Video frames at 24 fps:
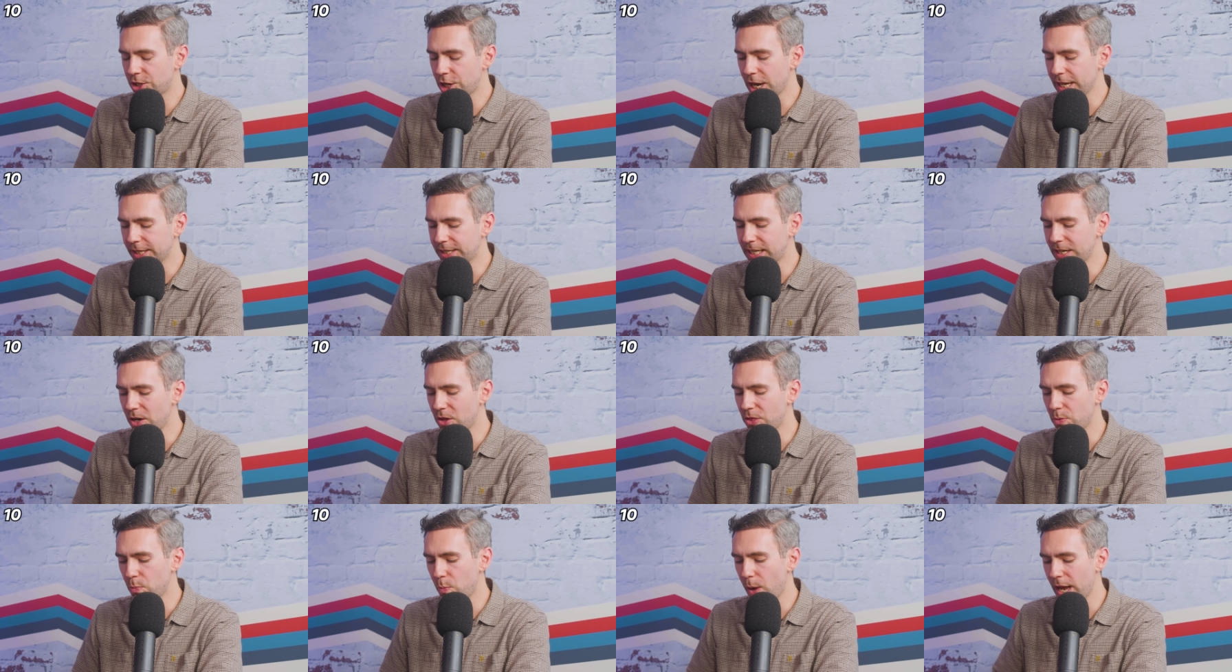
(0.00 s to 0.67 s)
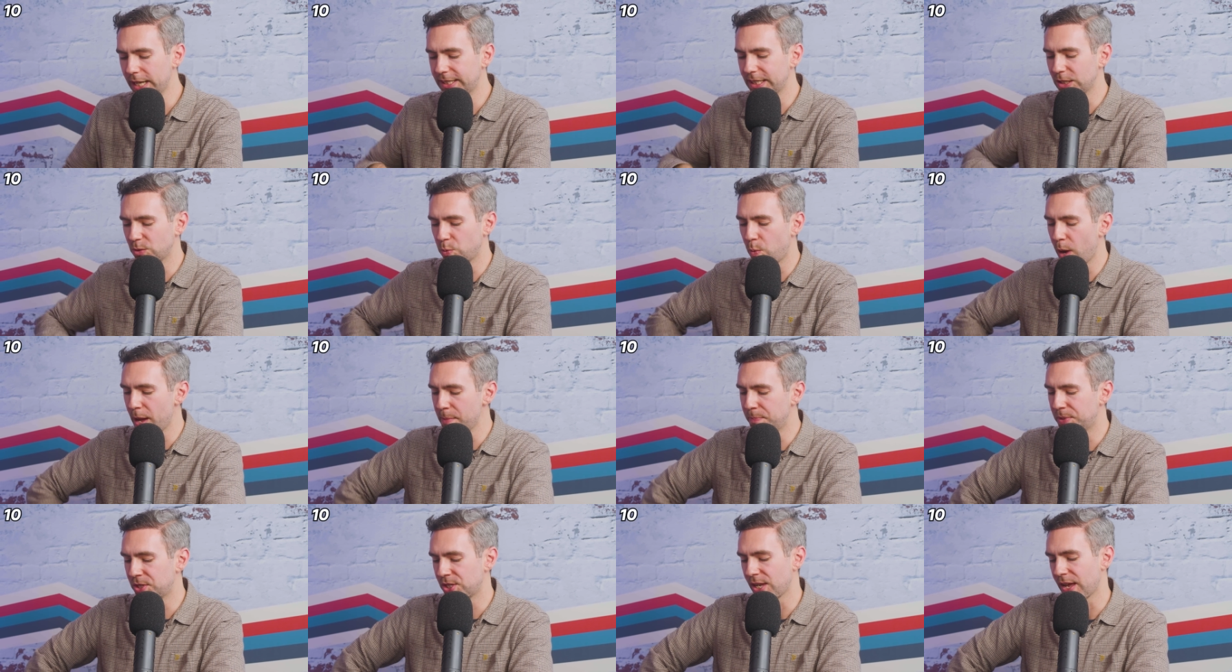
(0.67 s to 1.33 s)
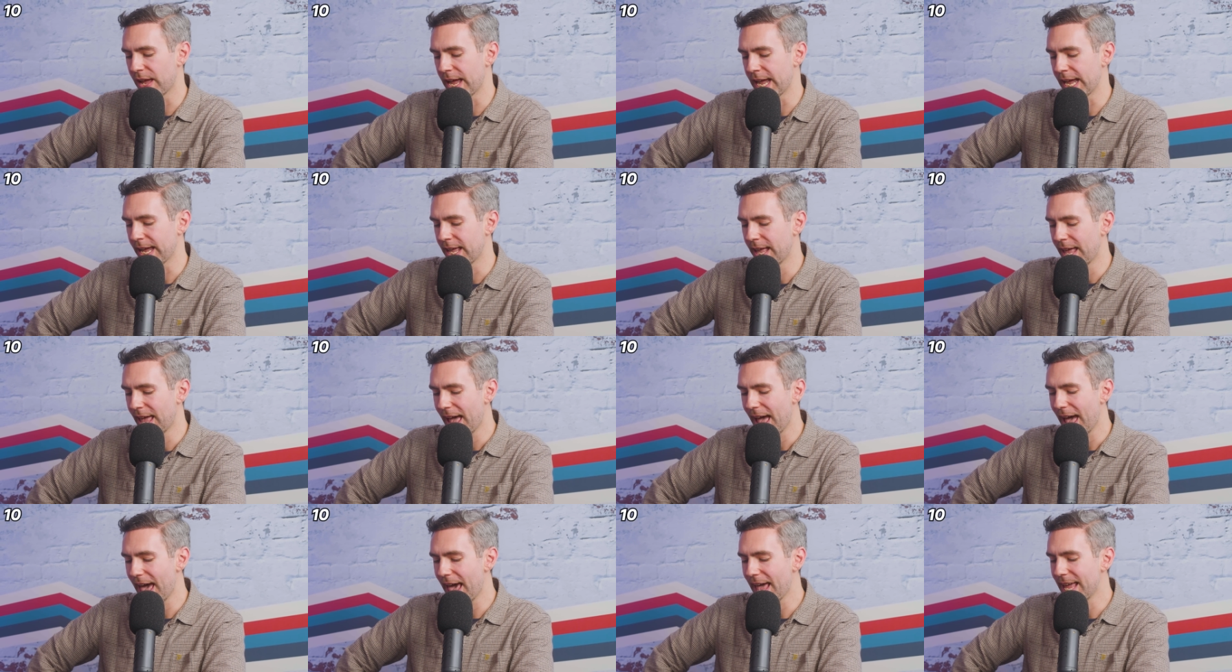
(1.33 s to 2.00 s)
checked in on Wes's website,
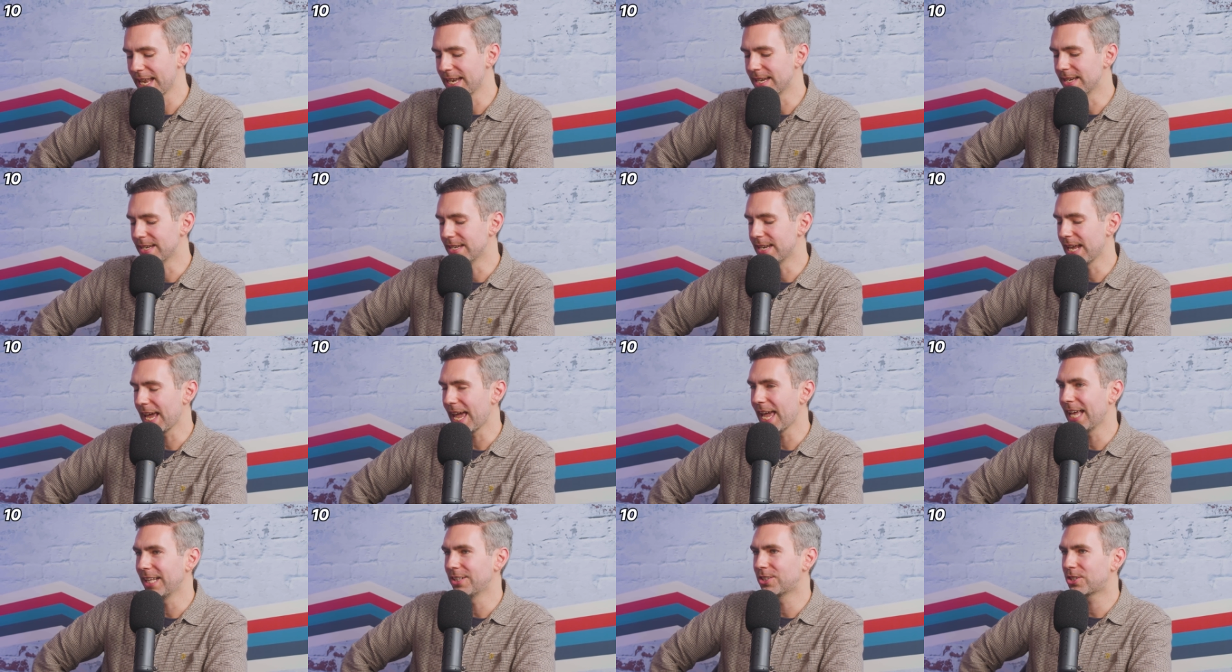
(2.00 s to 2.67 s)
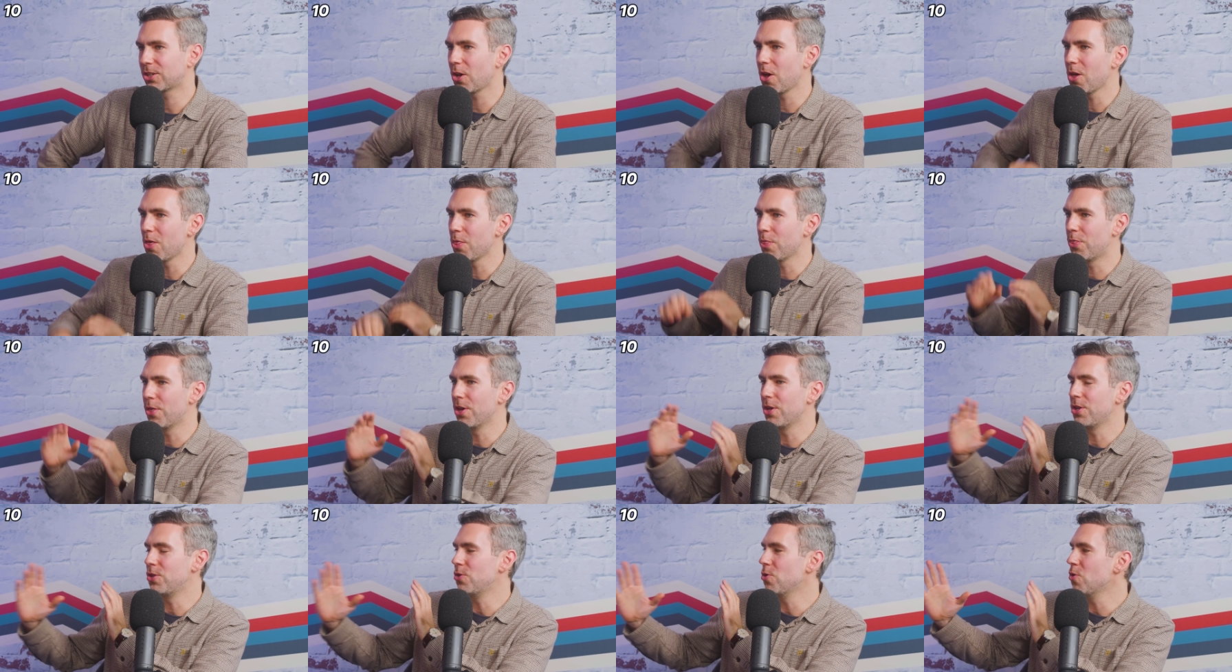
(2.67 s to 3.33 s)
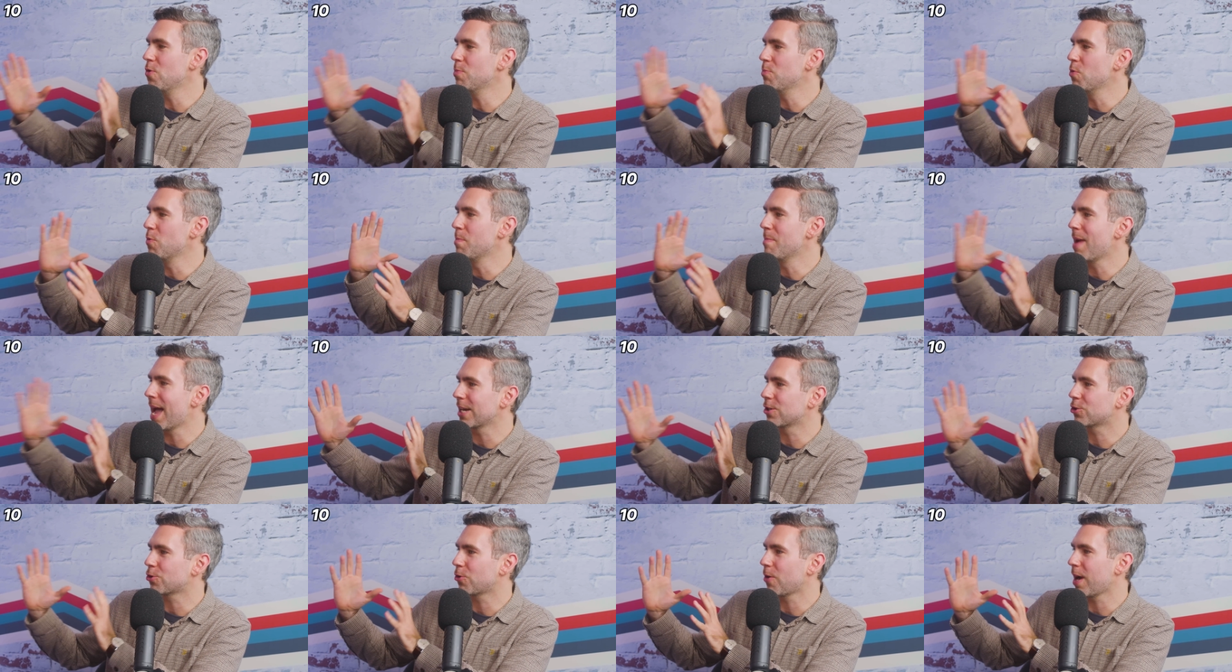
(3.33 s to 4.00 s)
and it's got the normal
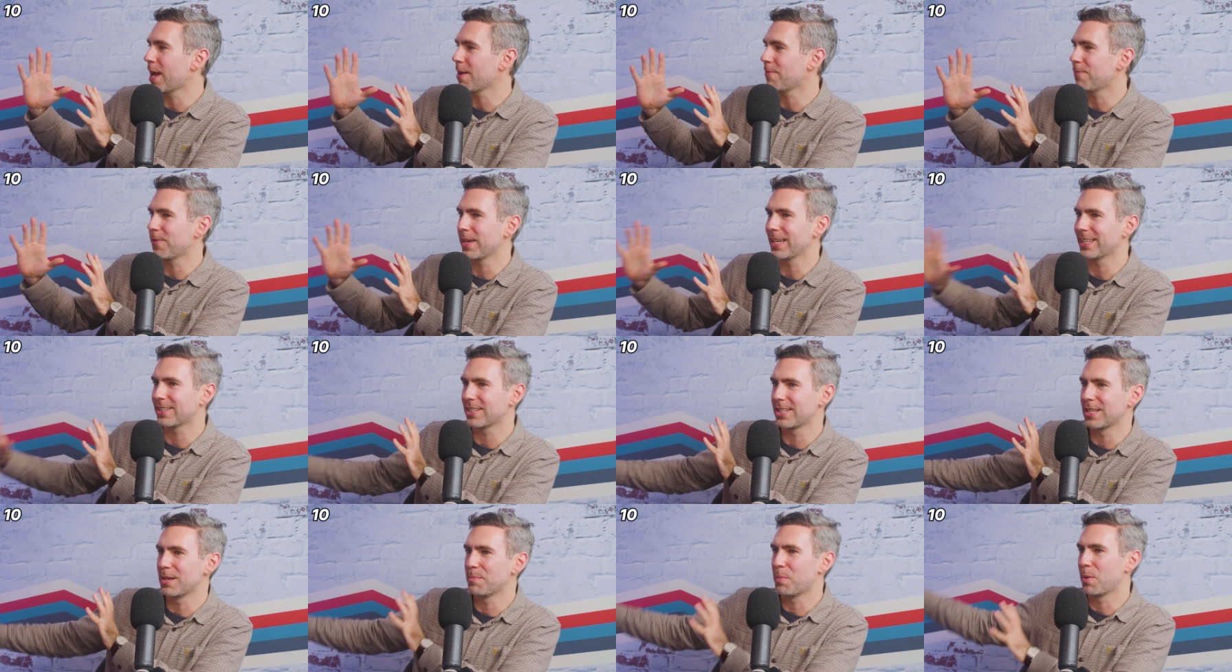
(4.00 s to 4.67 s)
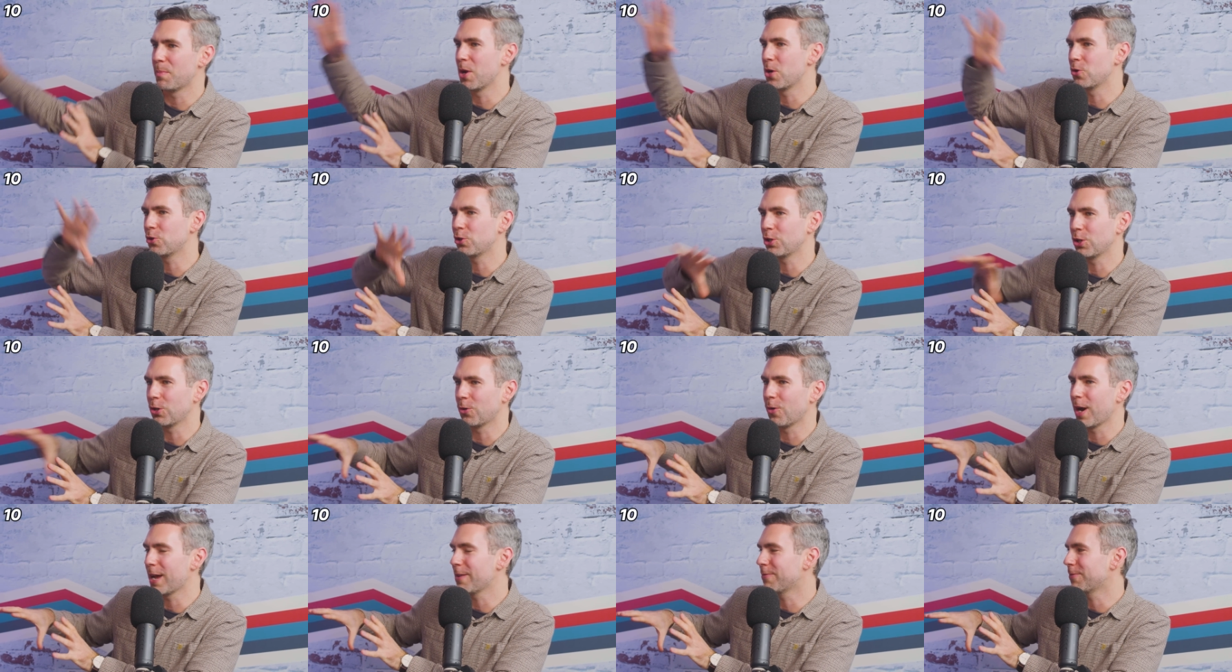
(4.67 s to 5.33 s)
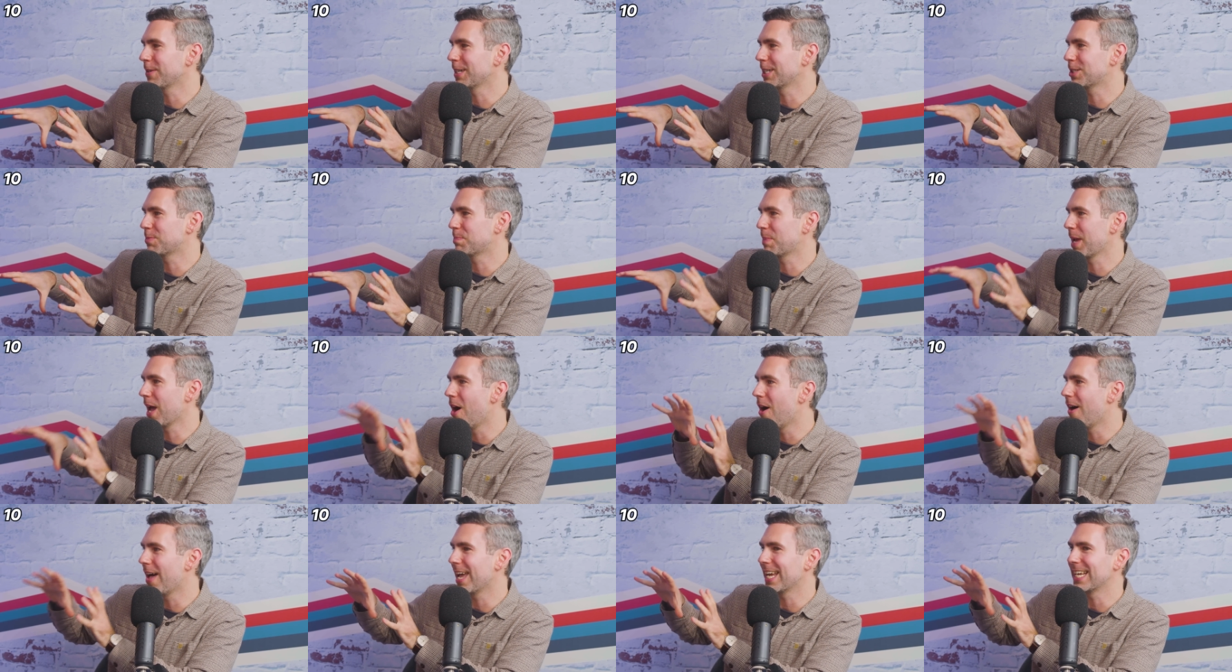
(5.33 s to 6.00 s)
match graphics and the promotion graphics
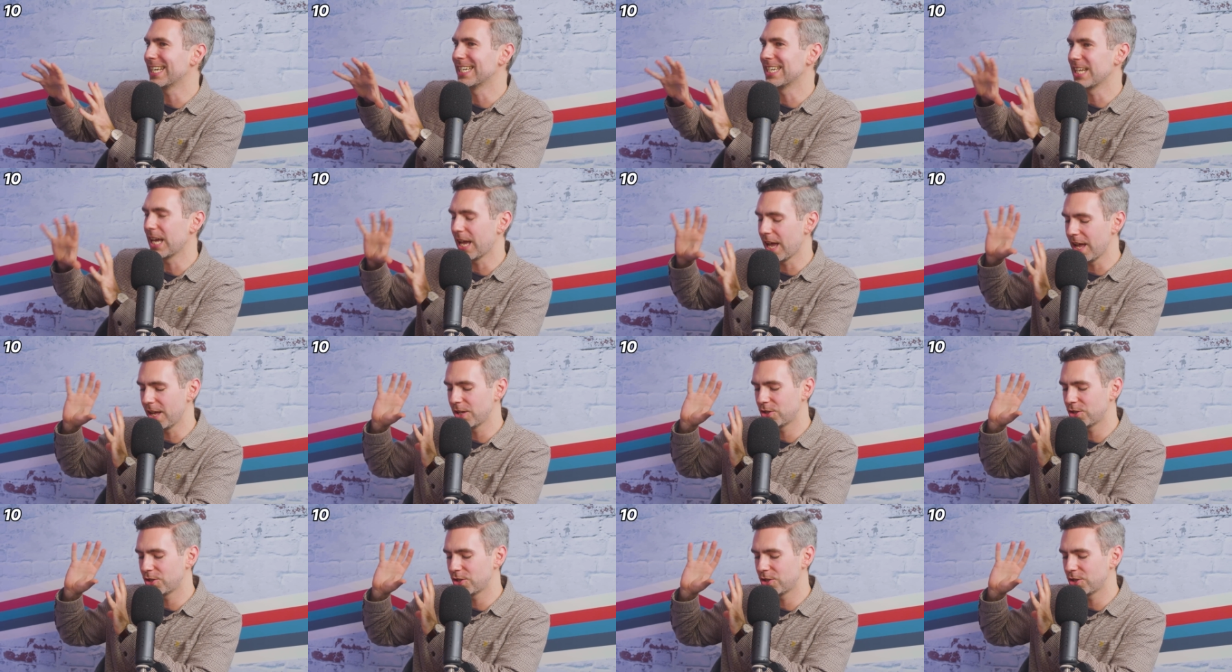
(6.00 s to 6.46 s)
behind